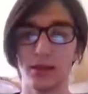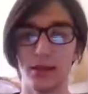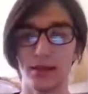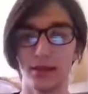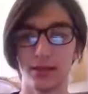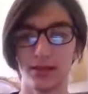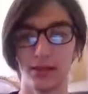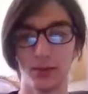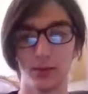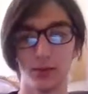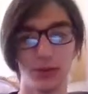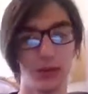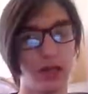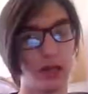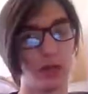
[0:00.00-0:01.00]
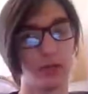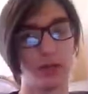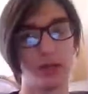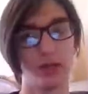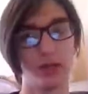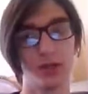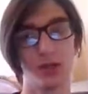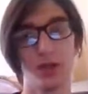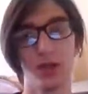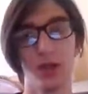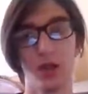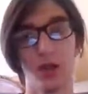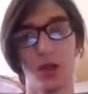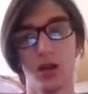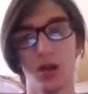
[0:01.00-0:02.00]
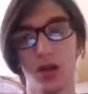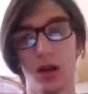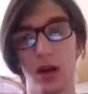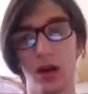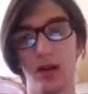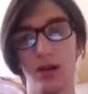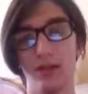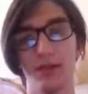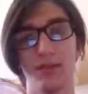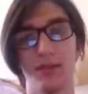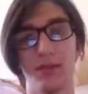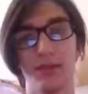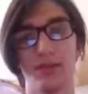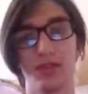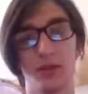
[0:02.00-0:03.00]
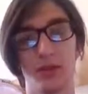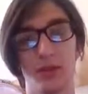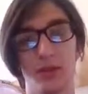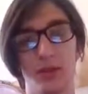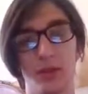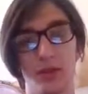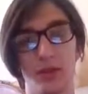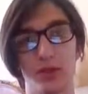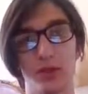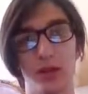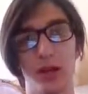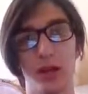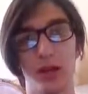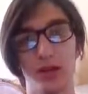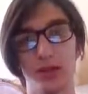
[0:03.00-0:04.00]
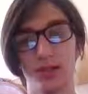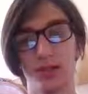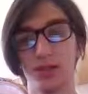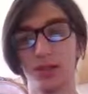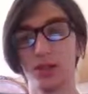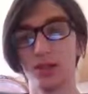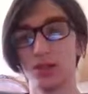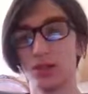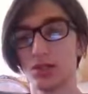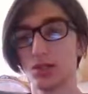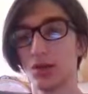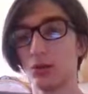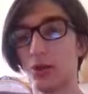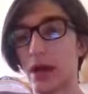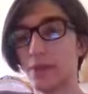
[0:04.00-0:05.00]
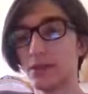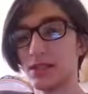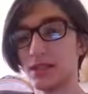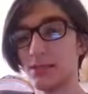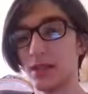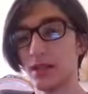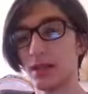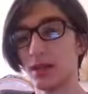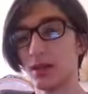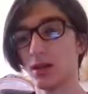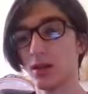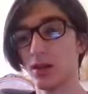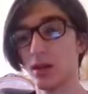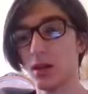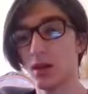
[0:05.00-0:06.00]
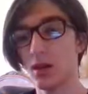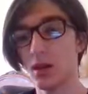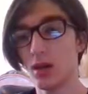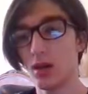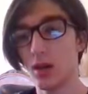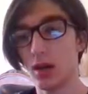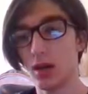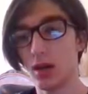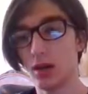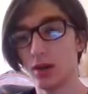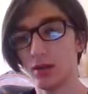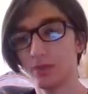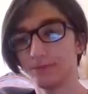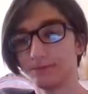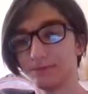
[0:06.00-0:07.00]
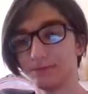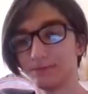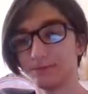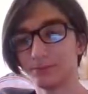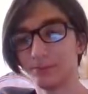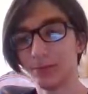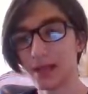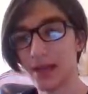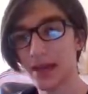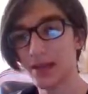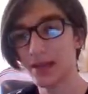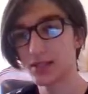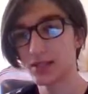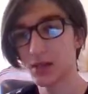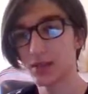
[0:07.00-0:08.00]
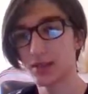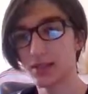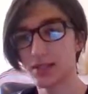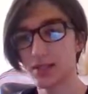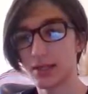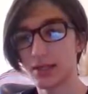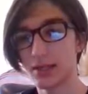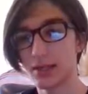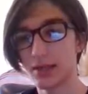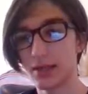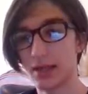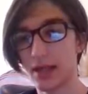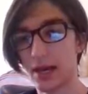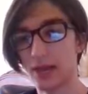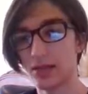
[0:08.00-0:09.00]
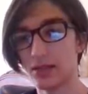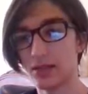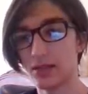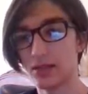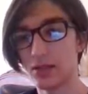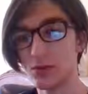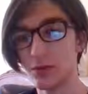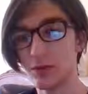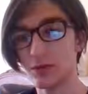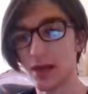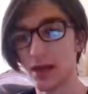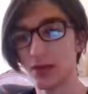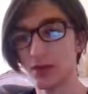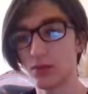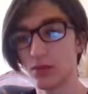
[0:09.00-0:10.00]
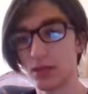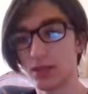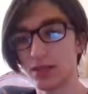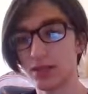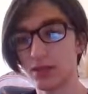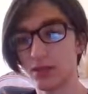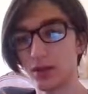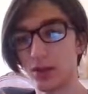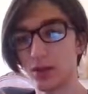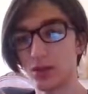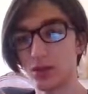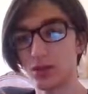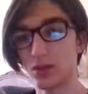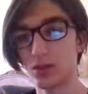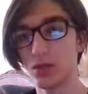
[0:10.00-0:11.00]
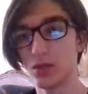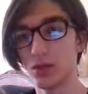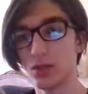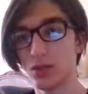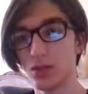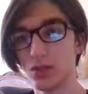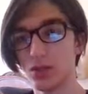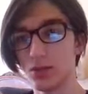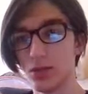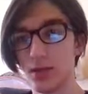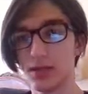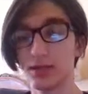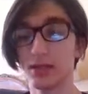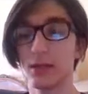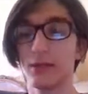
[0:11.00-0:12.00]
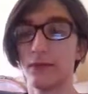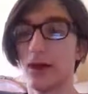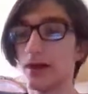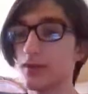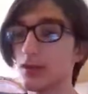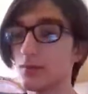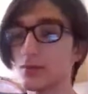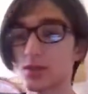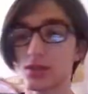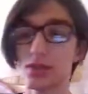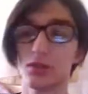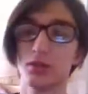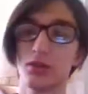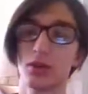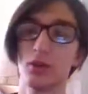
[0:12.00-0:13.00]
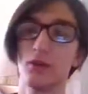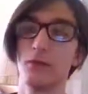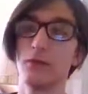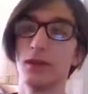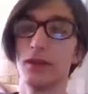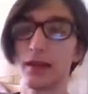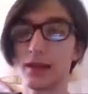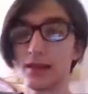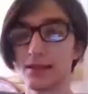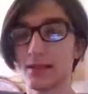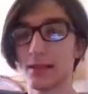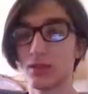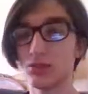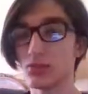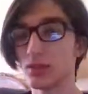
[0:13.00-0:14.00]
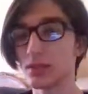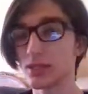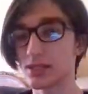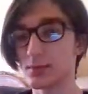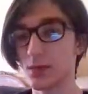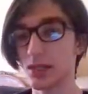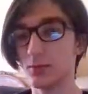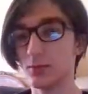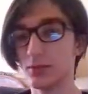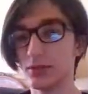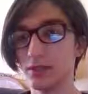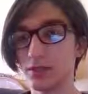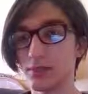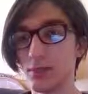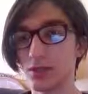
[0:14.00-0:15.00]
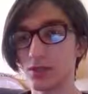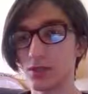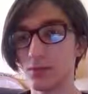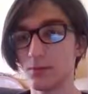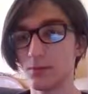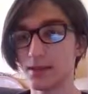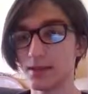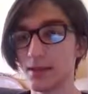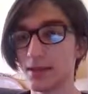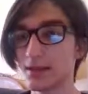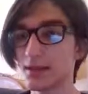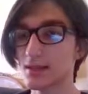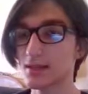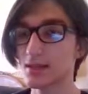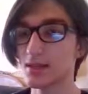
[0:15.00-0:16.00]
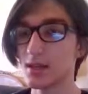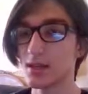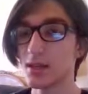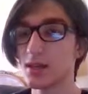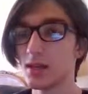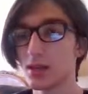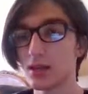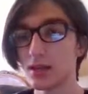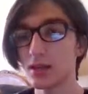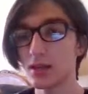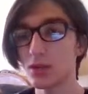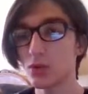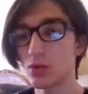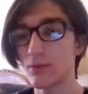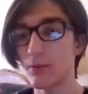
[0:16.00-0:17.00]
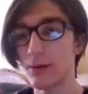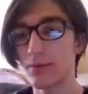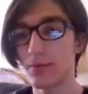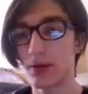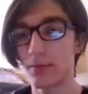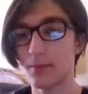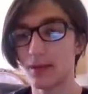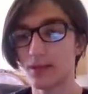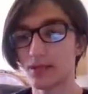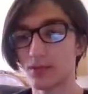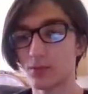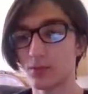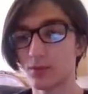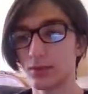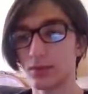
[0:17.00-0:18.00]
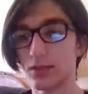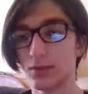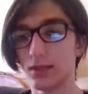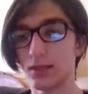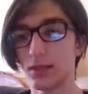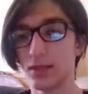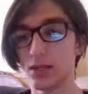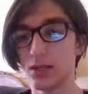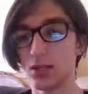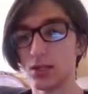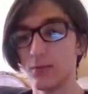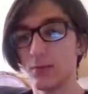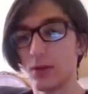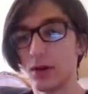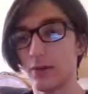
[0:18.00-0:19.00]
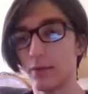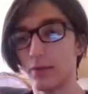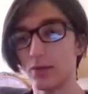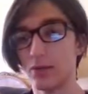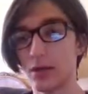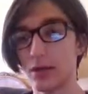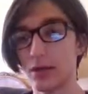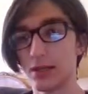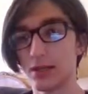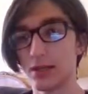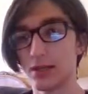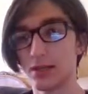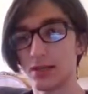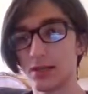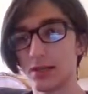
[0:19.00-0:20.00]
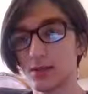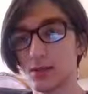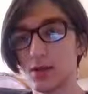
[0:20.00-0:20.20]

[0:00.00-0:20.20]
I think it's gonna put a lot of pressure on the team. It's gonna put pressure on Serena to start rapid spinning. But he has noticed here that I do find it relatively hard to switch into Azel. I think I'm just going to go into Comfey. Like I said, it's really expendable in this matchup. And Psychics, going to do a bit, but I'm going to get some really, really nice chip off with Draining Kiss.